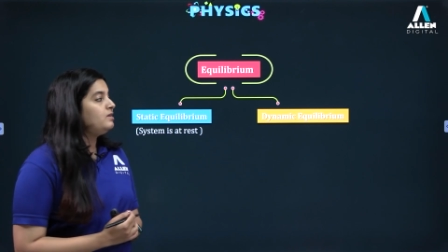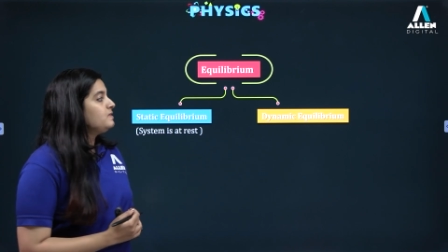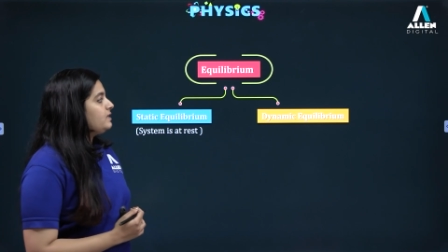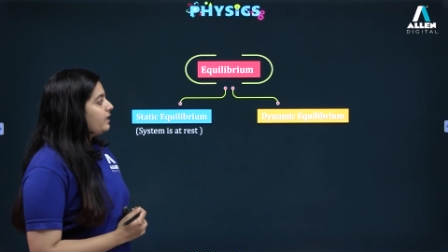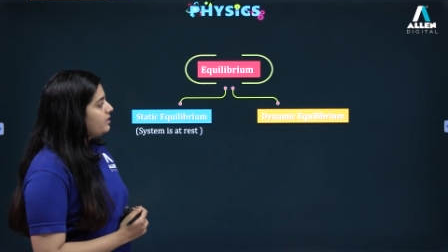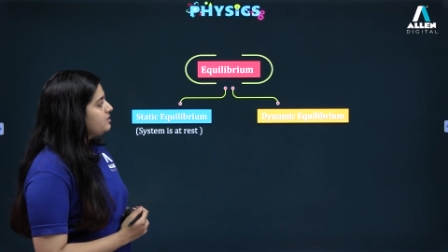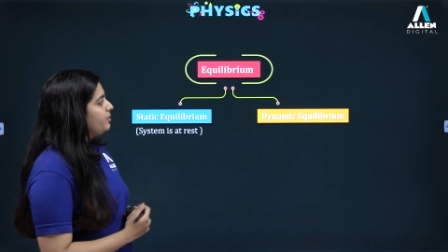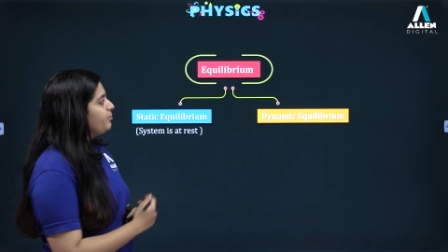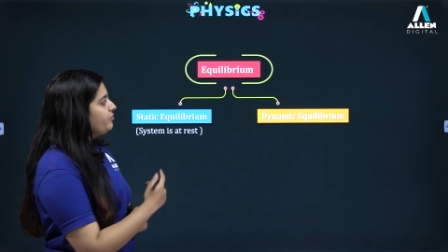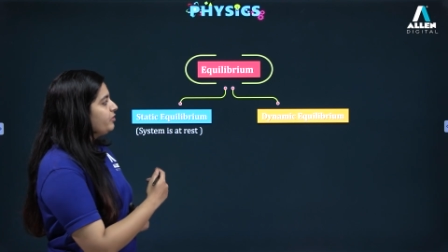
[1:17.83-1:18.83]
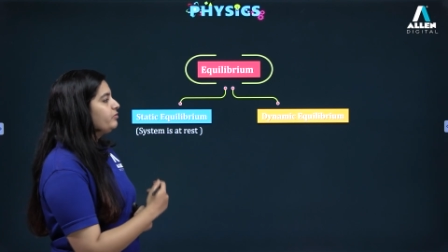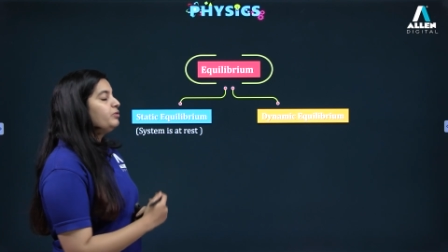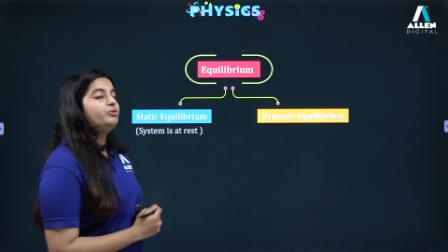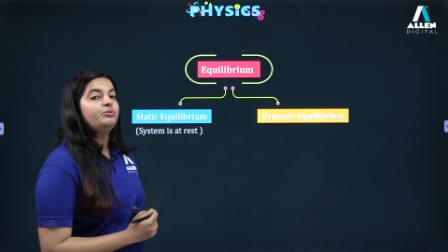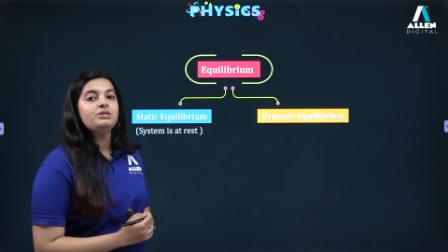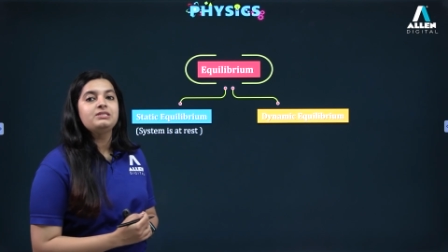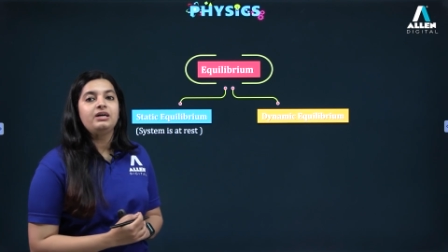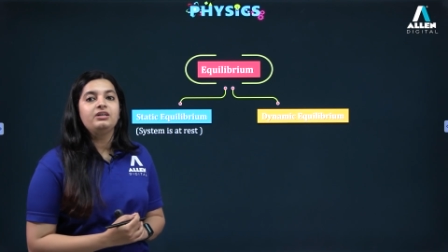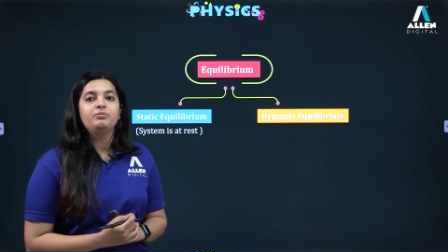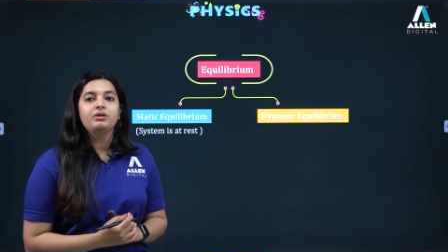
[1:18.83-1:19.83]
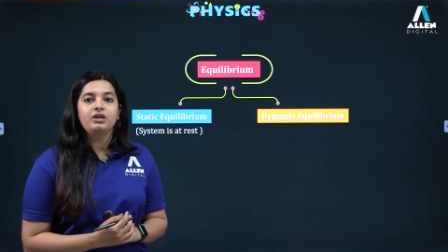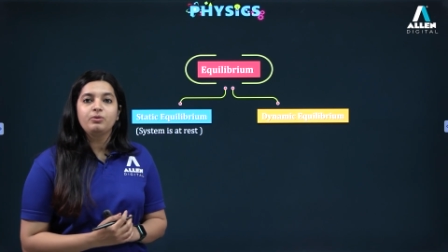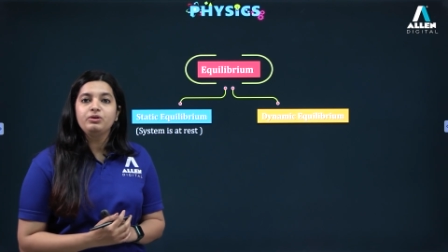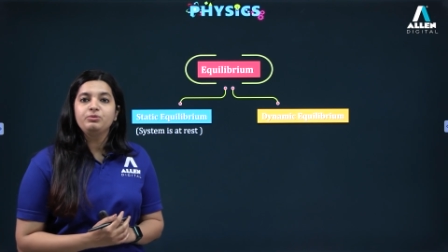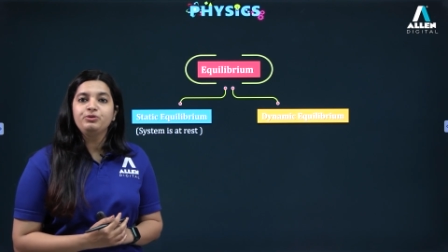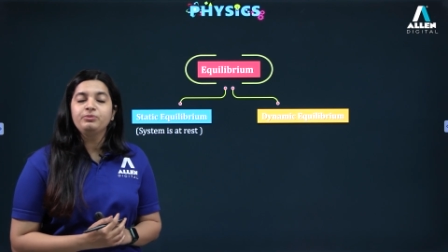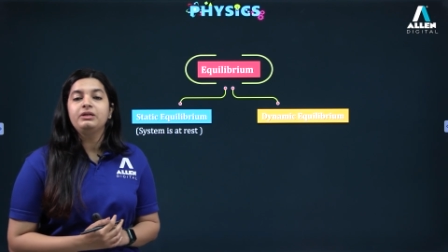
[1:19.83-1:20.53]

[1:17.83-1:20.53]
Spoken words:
Second type of equilibrium is dynamic equilibrium.